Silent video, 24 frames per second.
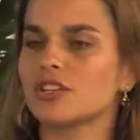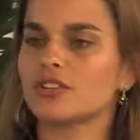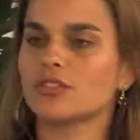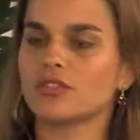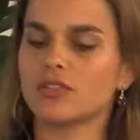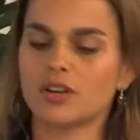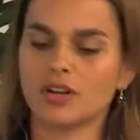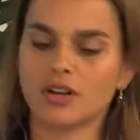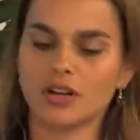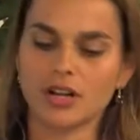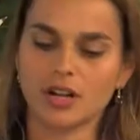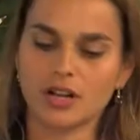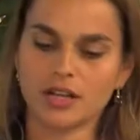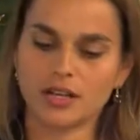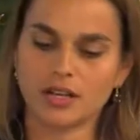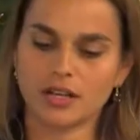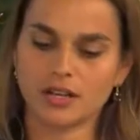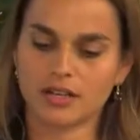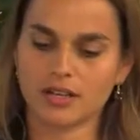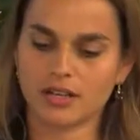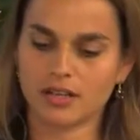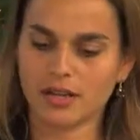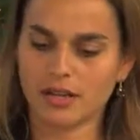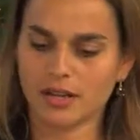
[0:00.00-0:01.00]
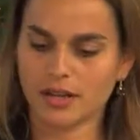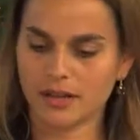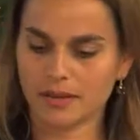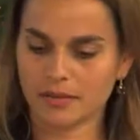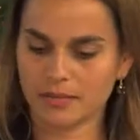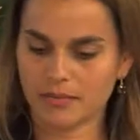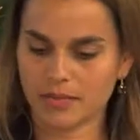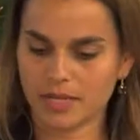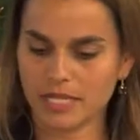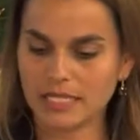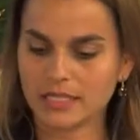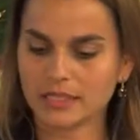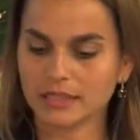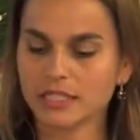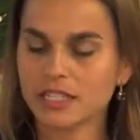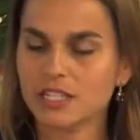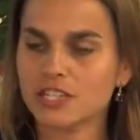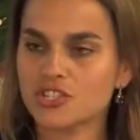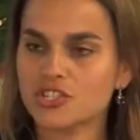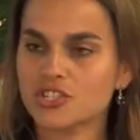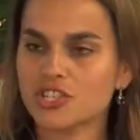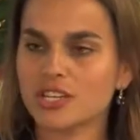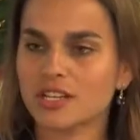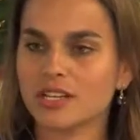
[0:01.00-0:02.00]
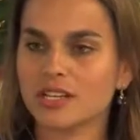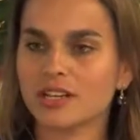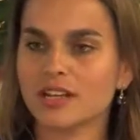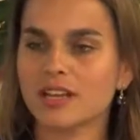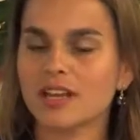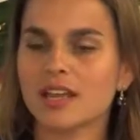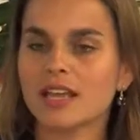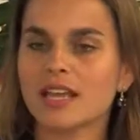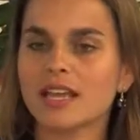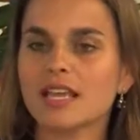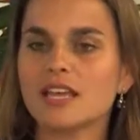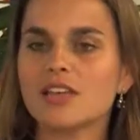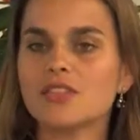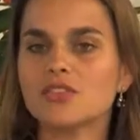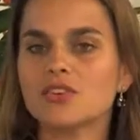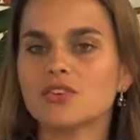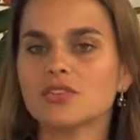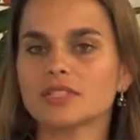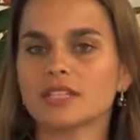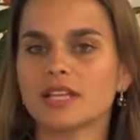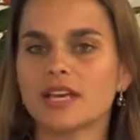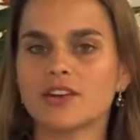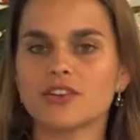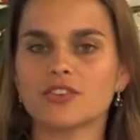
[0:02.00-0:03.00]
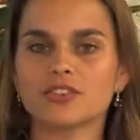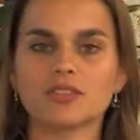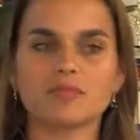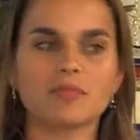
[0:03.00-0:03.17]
or a, uh, um, a deletion in those letters.